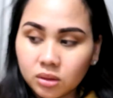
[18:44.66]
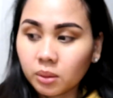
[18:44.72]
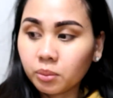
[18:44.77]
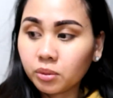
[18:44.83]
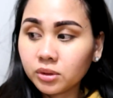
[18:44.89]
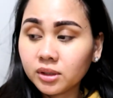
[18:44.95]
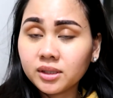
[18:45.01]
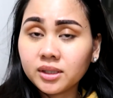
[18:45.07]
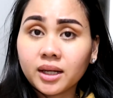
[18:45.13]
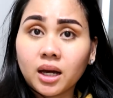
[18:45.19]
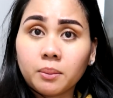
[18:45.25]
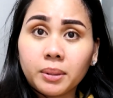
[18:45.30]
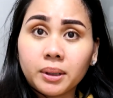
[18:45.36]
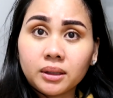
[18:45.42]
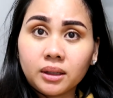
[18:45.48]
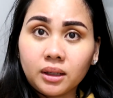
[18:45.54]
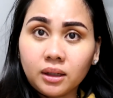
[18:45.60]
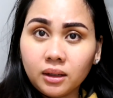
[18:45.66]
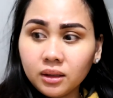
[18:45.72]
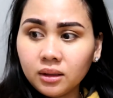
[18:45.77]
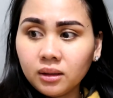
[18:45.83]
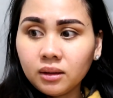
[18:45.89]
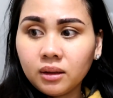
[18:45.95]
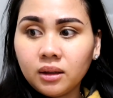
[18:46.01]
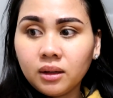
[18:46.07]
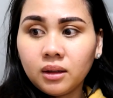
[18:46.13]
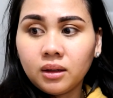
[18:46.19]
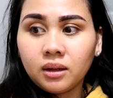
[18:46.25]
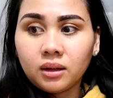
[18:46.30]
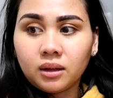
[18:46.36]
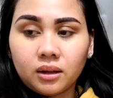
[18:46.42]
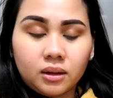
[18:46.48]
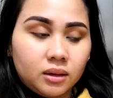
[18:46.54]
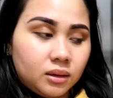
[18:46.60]
So tapos na si kapatid.
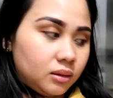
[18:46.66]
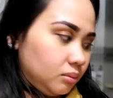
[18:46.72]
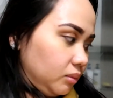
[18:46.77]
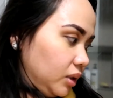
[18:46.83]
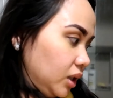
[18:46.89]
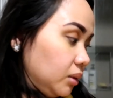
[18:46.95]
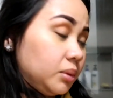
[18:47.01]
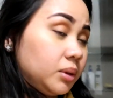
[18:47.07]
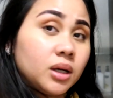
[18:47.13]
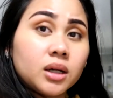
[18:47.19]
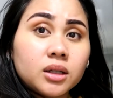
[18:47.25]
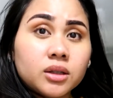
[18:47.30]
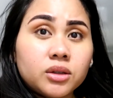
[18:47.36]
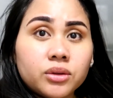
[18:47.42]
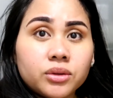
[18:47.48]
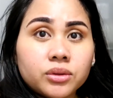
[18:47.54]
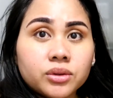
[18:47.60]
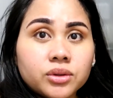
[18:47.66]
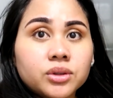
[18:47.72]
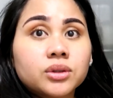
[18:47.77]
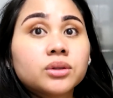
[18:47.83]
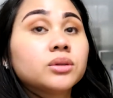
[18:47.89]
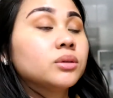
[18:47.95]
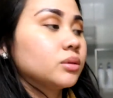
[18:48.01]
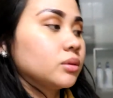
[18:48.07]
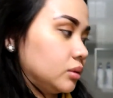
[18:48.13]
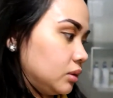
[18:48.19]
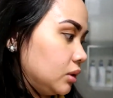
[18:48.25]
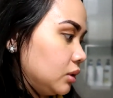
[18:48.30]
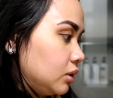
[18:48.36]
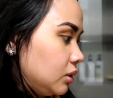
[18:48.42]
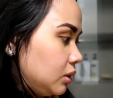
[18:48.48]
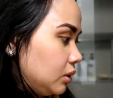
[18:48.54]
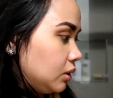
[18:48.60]
And maybe I'll use
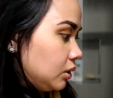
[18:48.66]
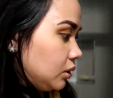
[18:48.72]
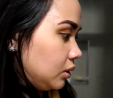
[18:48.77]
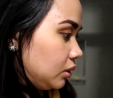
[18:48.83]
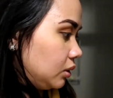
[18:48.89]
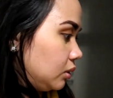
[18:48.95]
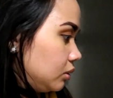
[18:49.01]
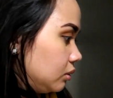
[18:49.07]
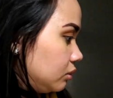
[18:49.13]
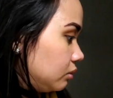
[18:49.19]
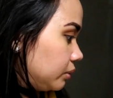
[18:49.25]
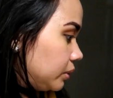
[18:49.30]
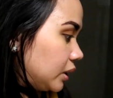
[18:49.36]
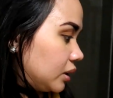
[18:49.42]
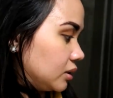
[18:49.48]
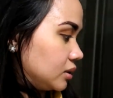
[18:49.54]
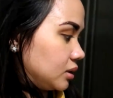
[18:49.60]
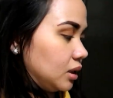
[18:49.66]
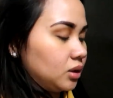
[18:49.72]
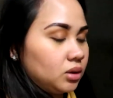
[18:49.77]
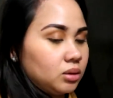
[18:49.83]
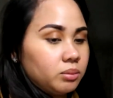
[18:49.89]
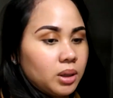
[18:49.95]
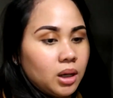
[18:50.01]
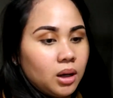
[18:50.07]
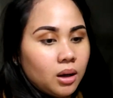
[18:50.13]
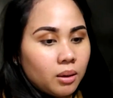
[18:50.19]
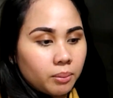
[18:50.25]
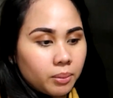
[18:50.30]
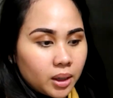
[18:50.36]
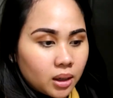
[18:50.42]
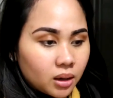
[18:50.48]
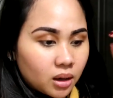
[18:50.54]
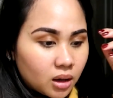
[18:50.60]
yung para sa ano ba,
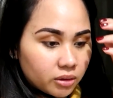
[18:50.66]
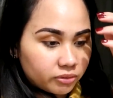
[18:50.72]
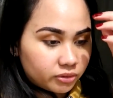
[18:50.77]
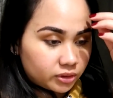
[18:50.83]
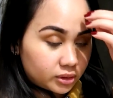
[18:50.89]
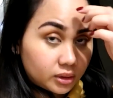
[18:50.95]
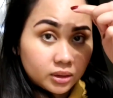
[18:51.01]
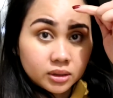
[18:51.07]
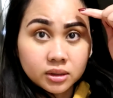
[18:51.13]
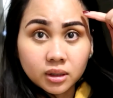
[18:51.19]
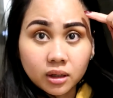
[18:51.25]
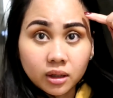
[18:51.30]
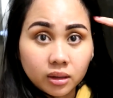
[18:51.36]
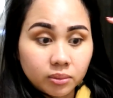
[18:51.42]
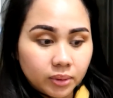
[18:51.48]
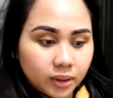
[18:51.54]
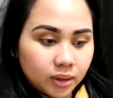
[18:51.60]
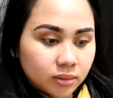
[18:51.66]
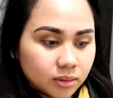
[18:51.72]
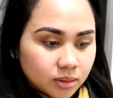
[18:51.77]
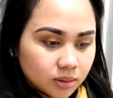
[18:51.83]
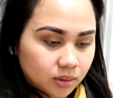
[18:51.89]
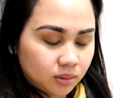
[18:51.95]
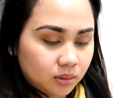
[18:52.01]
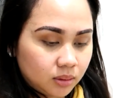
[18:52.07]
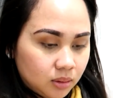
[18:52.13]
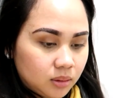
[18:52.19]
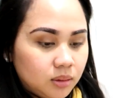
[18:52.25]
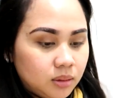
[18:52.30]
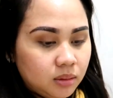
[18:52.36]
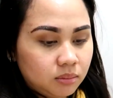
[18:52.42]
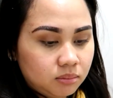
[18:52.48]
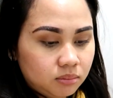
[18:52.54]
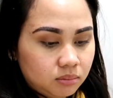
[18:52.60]
pang-cover sa eyebrows.
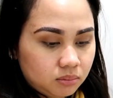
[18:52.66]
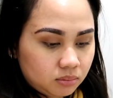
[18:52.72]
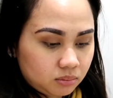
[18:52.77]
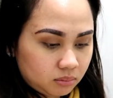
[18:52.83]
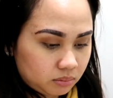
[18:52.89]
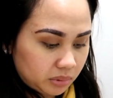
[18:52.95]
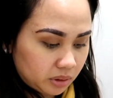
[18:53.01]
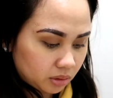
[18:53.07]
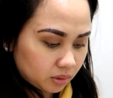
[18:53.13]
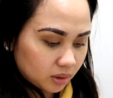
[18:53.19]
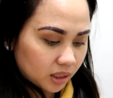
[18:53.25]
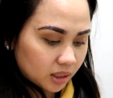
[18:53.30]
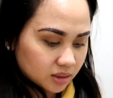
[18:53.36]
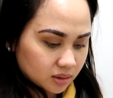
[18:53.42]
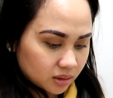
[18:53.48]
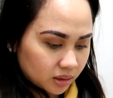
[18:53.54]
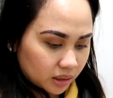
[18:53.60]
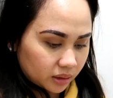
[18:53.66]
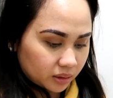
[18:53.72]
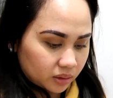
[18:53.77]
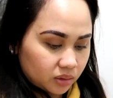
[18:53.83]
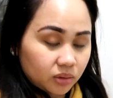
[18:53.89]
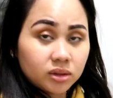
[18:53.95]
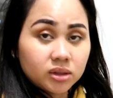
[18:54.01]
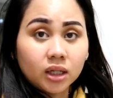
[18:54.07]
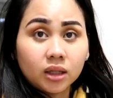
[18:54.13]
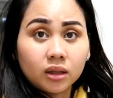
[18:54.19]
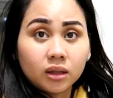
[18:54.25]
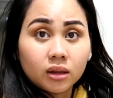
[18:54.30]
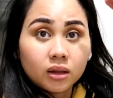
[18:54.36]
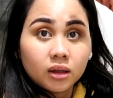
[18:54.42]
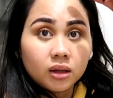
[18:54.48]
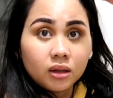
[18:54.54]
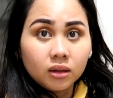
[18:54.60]
Pero last night, I didn't use
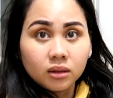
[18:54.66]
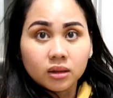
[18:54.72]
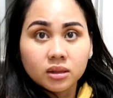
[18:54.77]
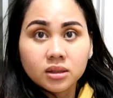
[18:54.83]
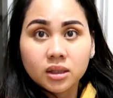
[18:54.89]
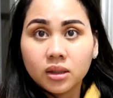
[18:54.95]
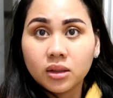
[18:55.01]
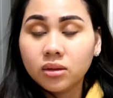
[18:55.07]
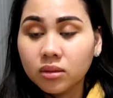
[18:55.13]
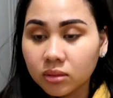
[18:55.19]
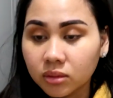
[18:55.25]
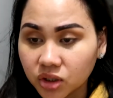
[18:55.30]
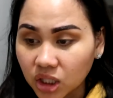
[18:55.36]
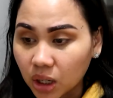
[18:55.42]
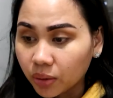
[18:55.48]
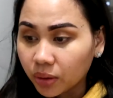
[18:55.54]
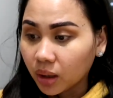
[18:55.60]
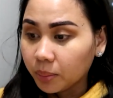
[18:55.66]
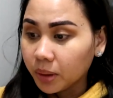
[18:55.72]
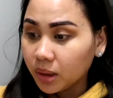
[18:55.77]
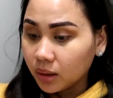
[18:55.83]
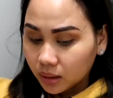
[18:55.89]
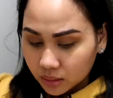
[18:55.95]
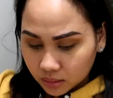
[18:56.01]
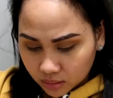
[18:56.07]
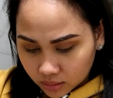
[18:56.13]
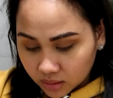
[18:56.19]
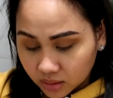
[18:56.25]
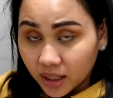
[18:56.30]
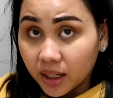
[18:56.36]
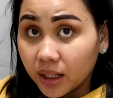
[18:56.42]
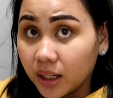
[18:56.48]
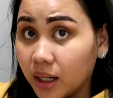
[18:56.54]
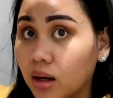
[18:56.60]
anything kasi yung shower namin, you can just
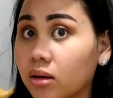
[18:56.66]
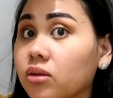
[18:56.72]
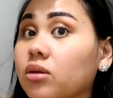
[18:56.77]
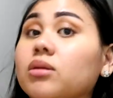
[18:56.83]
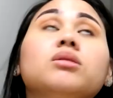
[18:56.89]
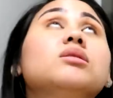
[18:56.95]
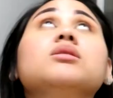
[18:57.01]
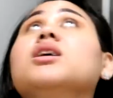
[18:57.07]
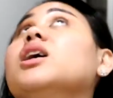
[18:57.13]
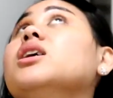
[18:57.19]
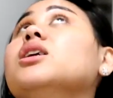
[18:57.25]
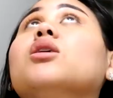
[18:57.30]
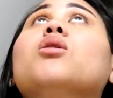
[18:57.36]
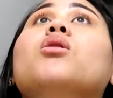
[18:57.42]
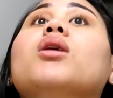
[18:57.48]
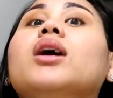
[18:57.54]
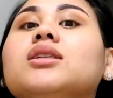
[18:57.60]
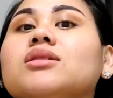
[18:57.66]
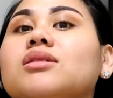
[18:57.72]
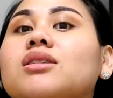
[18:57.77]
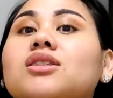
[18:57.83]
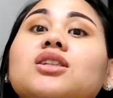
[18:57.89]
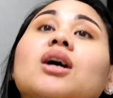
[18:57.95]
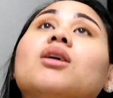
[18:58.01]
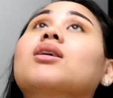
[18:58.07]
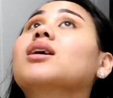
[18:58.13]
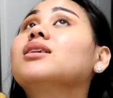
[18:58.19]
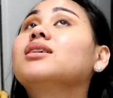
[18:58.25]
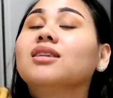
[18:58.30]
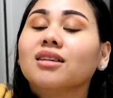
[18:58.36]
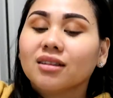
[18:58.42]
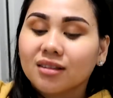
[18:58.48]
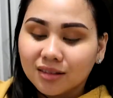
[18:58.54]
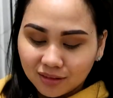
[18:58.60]
take it out. Ganyan ako, ganyan shower,
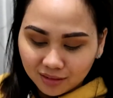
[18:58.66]
ganyan.